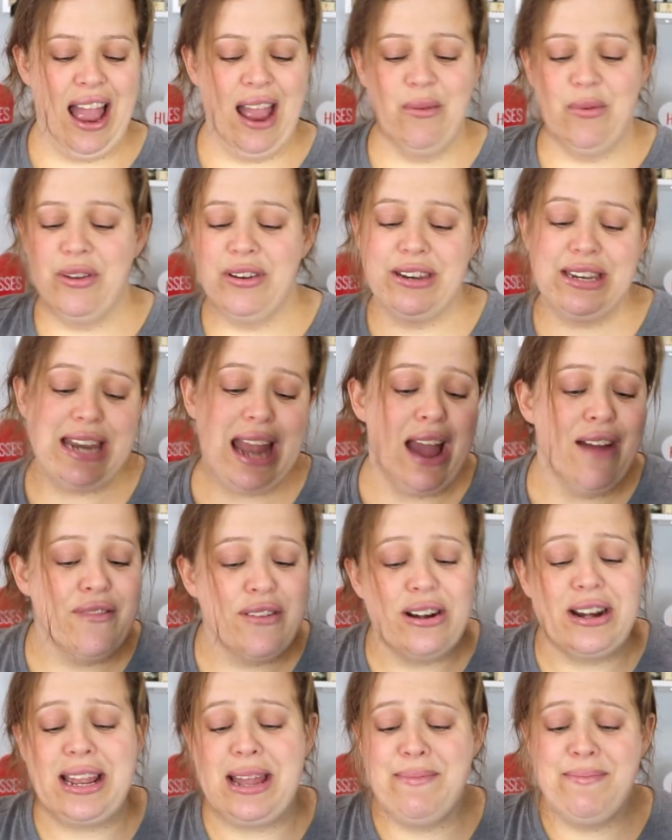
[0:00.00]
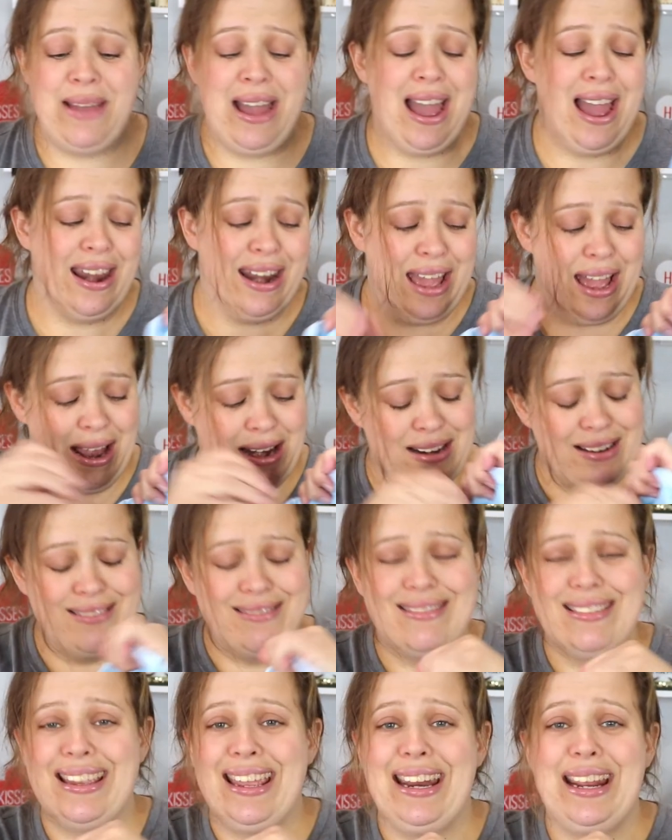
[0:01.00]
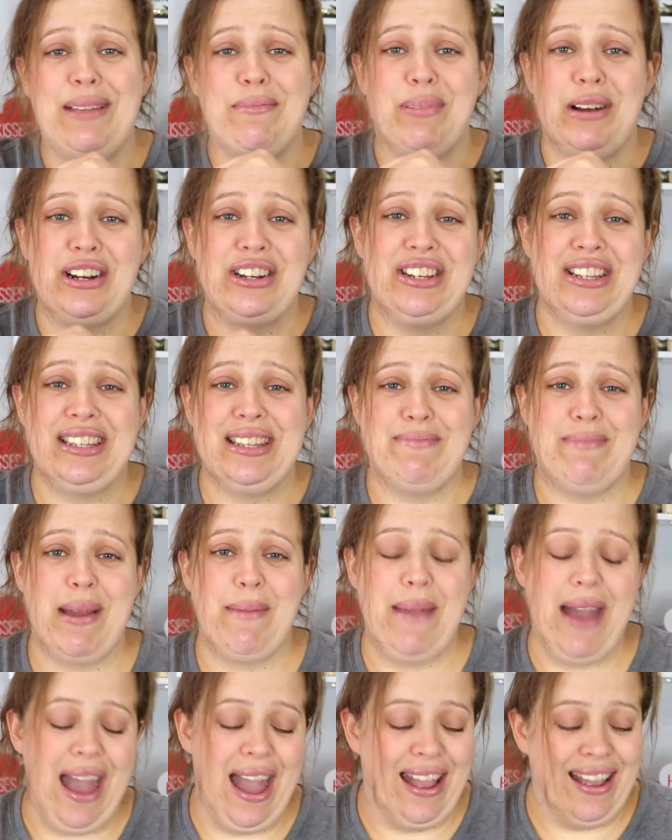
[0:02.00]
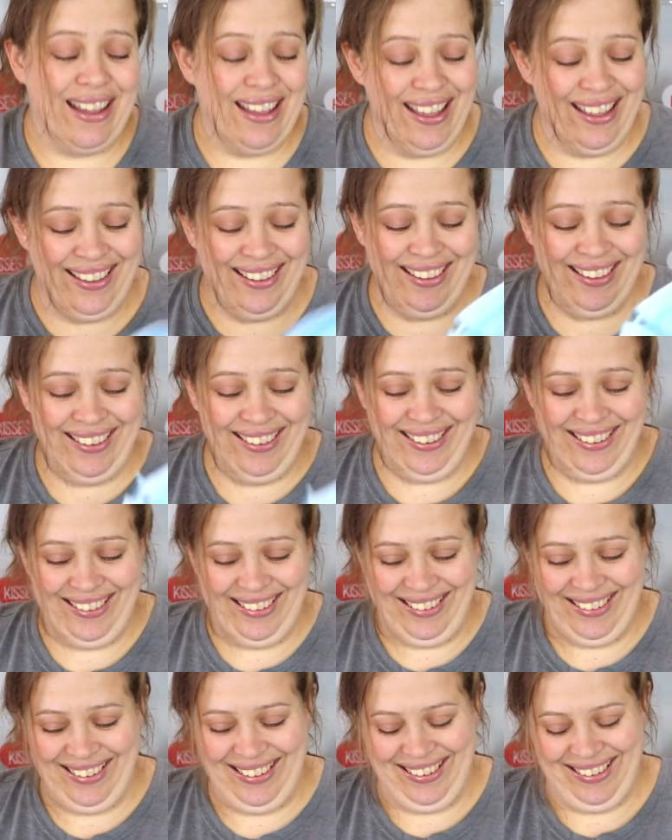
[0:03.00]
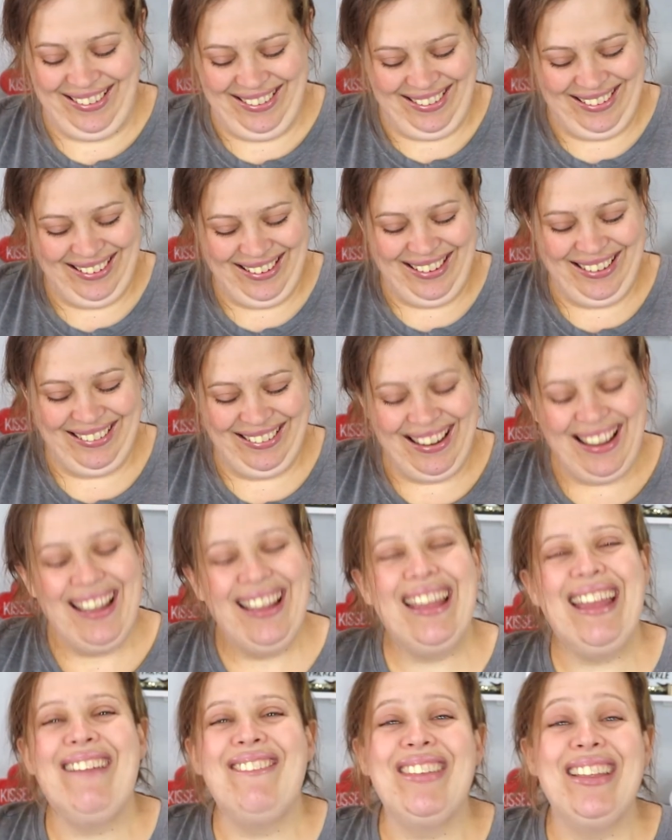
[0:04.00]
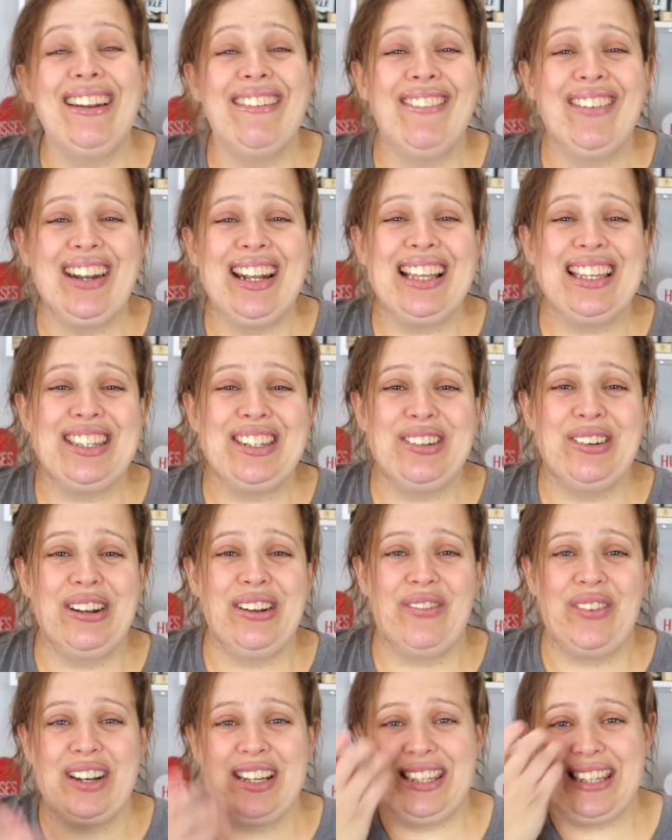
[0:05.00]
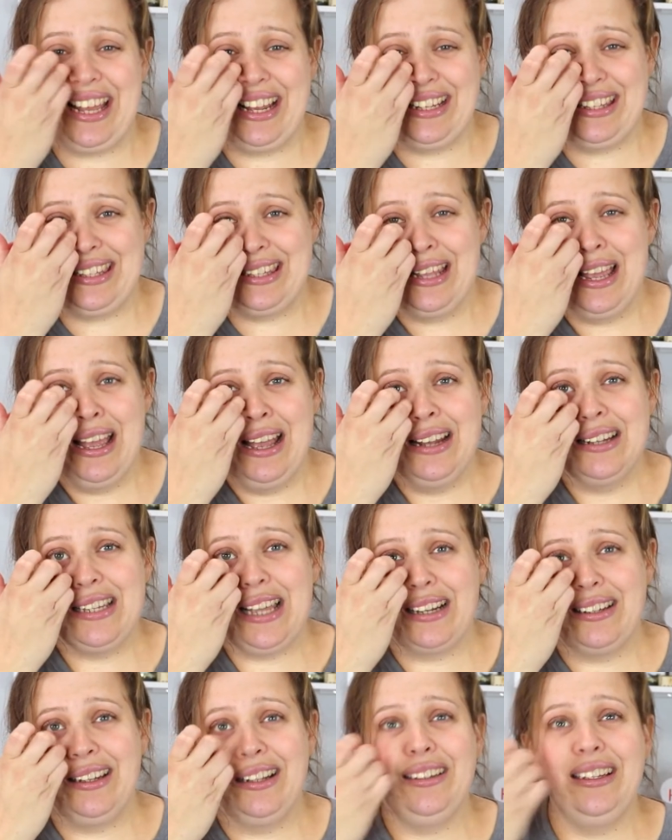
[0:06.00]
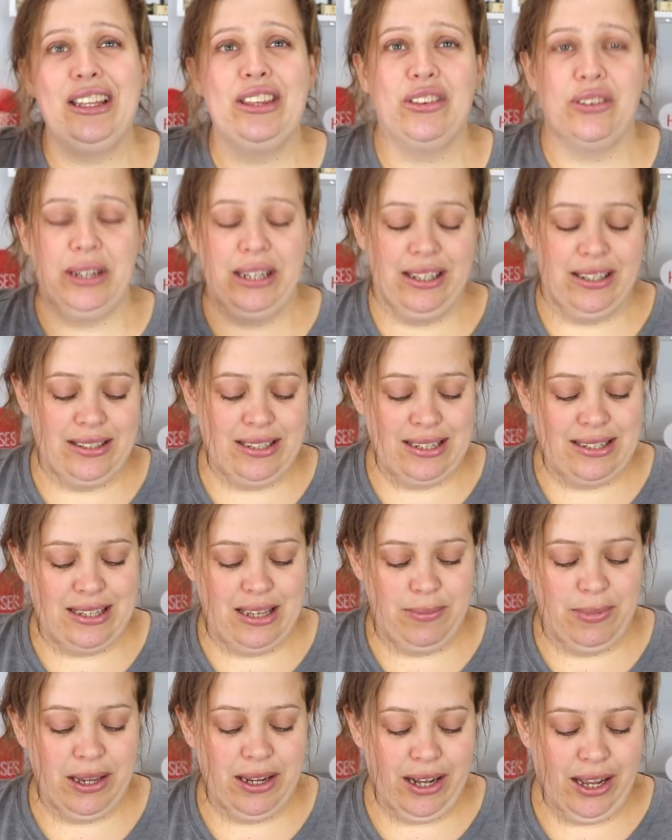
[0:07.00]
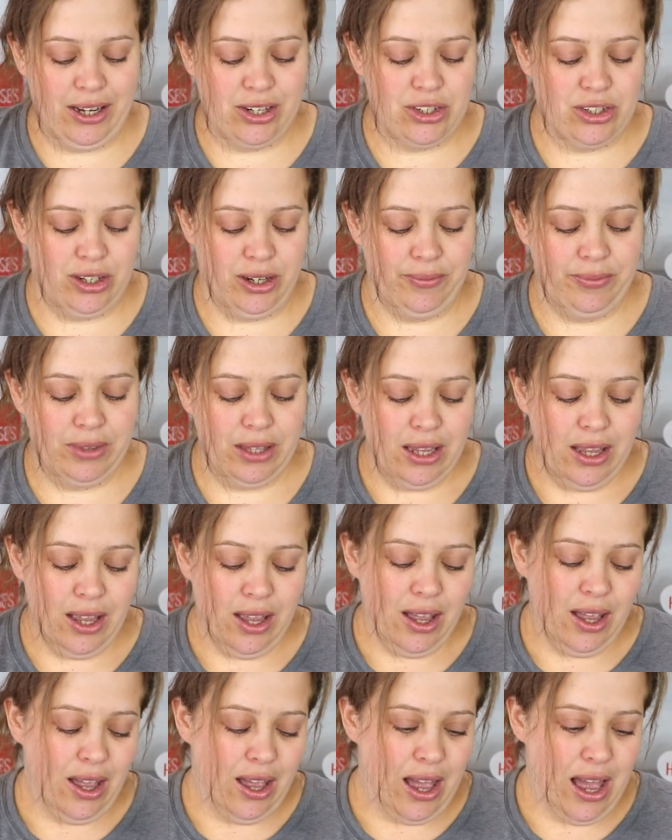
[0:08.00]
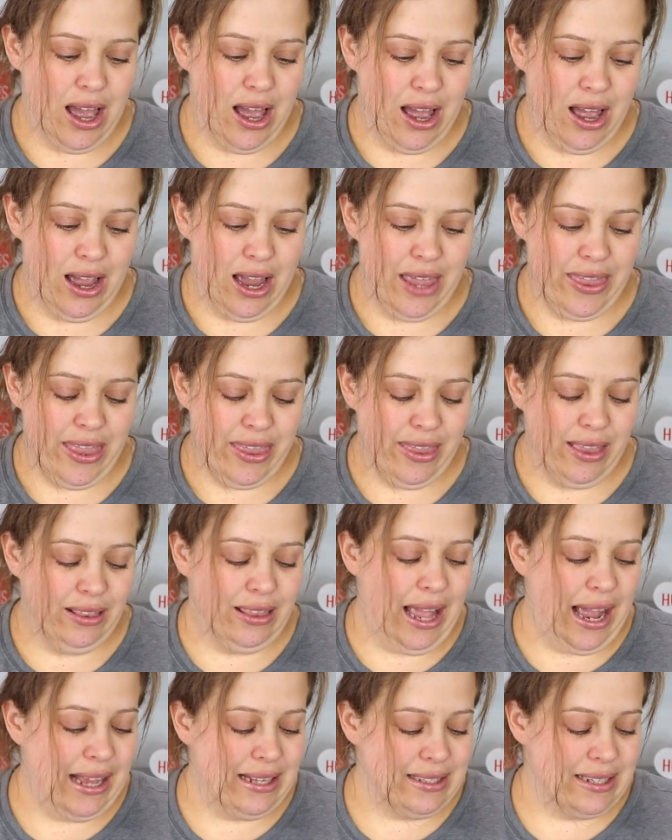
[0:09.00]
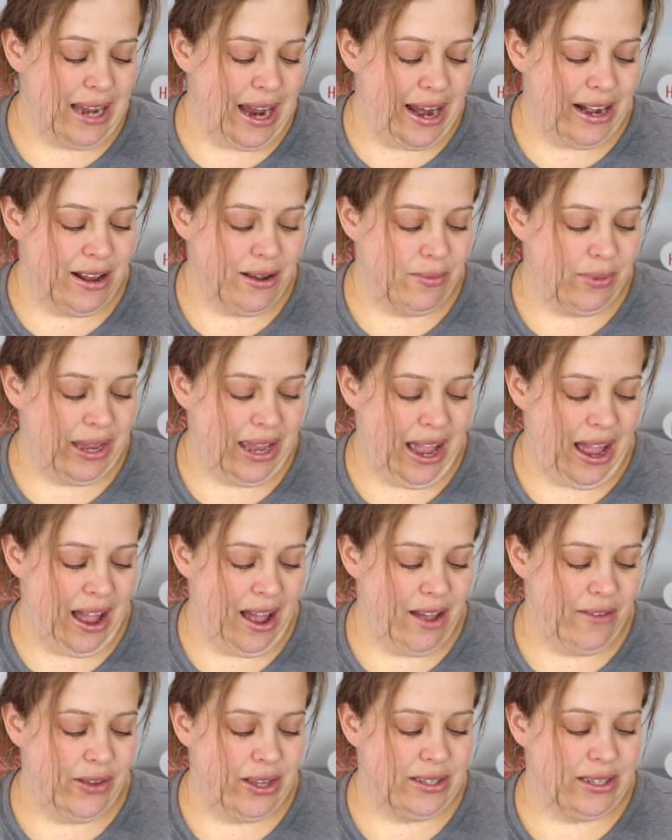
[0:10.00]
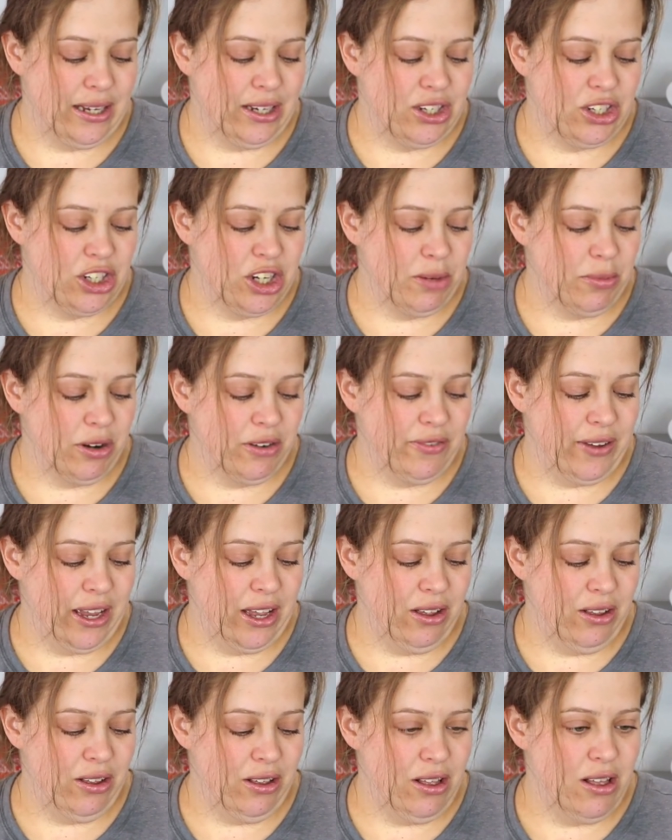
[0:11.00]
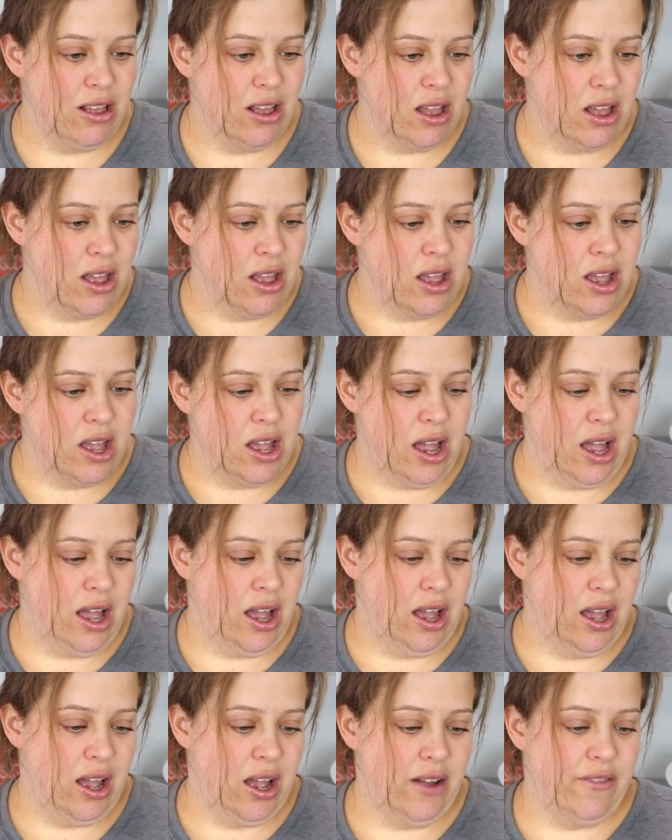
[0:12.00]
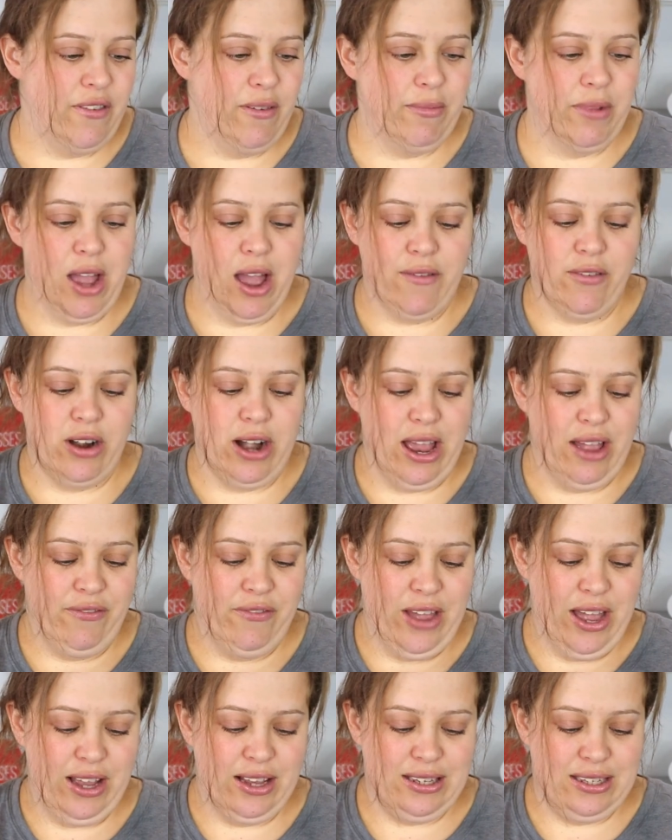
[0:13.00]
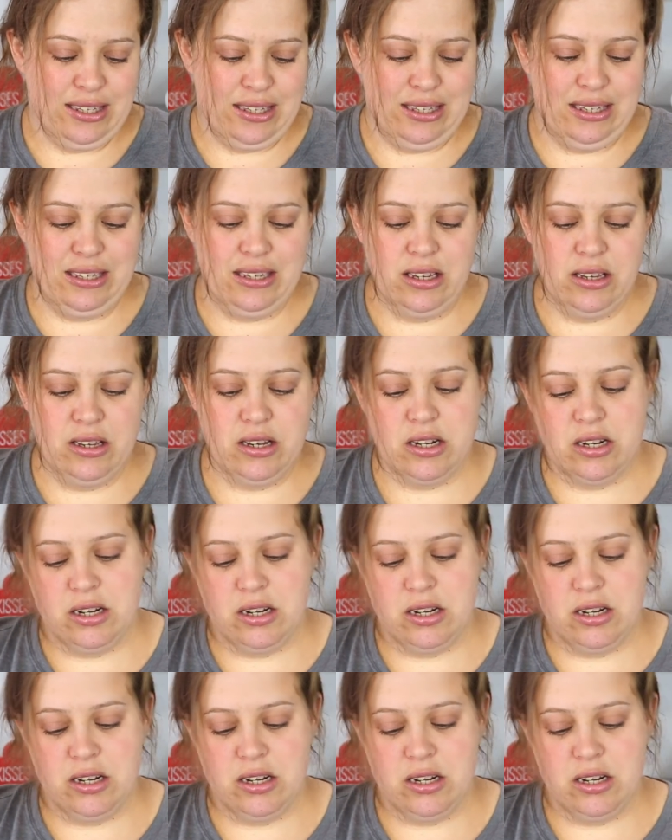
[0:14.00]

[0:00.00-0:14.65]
I will never get mad at getting brushes in my bag. Even if it is two different sets, technically three because they sent me an extra. And then the last item we have is a shimmer veil from Cover FX.